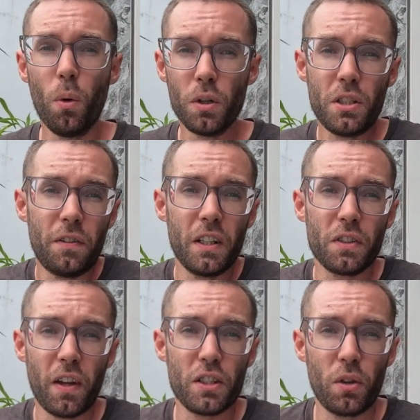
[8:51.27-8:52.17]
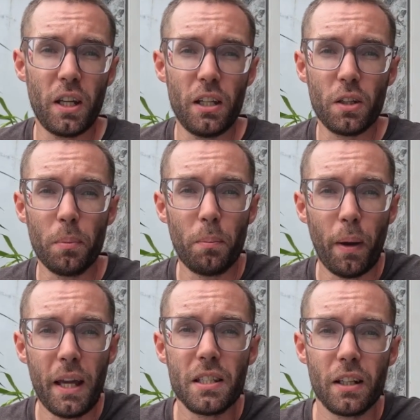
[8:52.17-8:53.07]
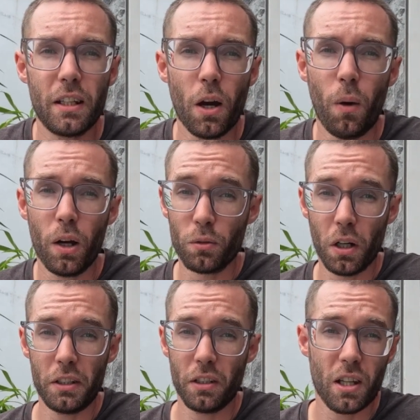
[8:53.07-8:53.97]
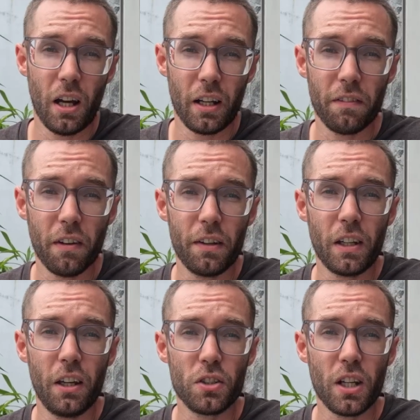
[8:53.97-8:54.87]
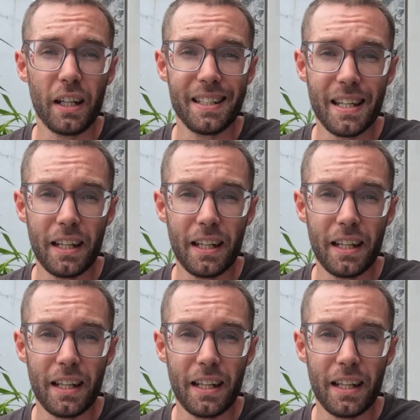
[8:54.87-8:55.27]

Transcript: Once you finish phase 3, you can basically go out and run your target 5K or target